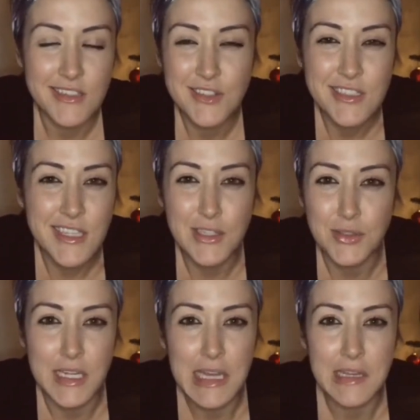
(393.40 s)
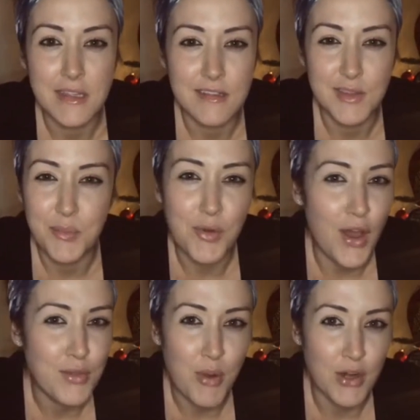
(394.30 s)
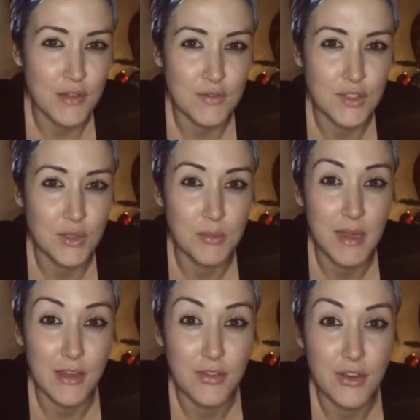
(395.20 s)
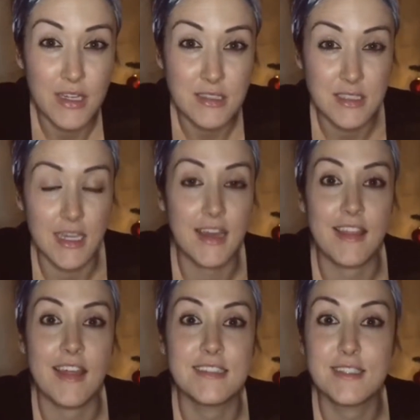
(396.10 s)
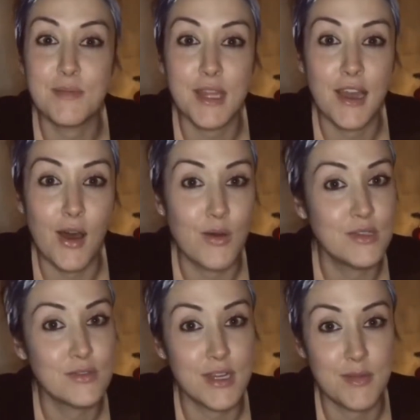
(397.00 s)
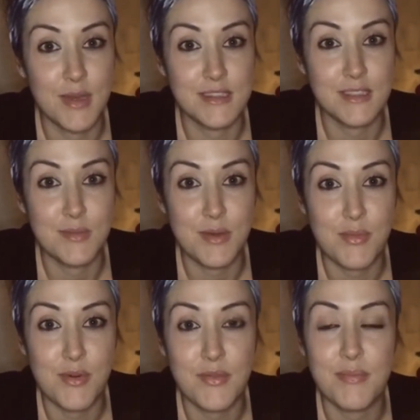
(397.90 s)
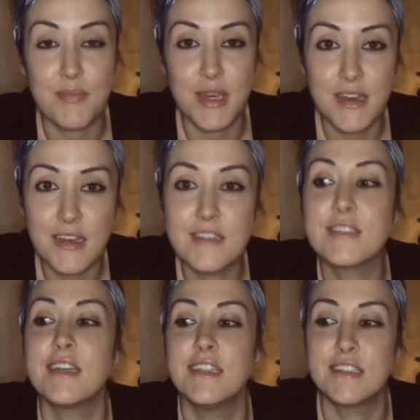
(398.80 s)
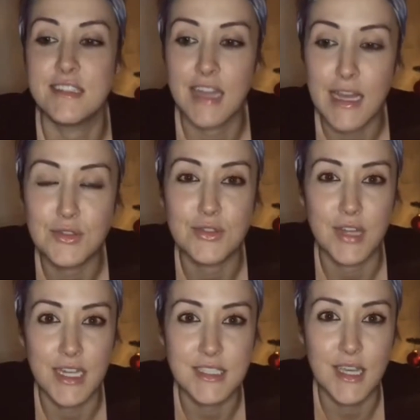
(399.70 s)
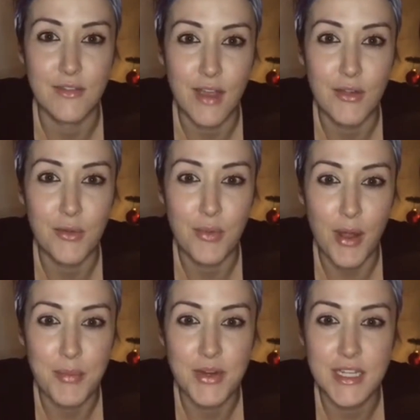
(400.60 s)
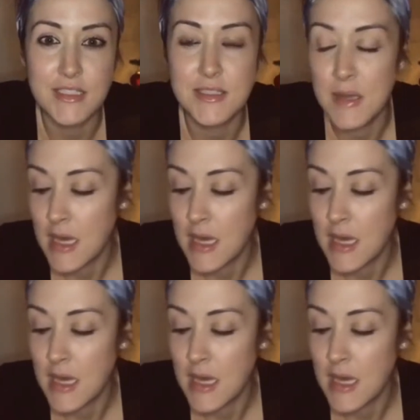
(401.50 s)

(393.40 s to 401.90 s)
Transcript: just like drinking the broth part of soup. If you get sick, that's something I always recommend to people because it's natural antiviral properties.